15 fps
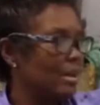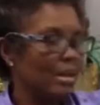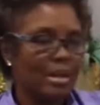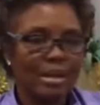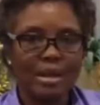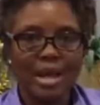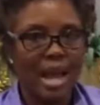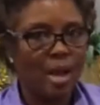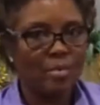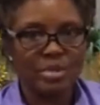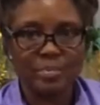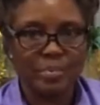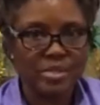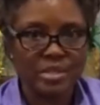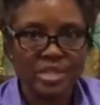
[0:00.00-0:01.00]
God was
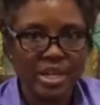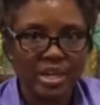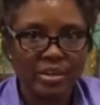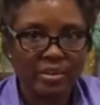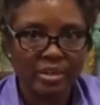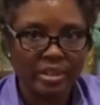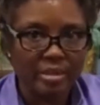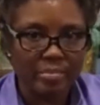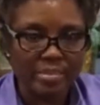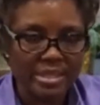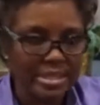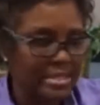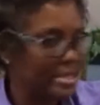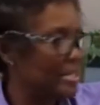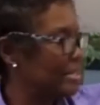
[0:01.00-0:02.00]
particularly
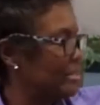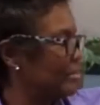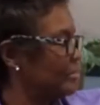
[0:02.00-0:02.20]
busy.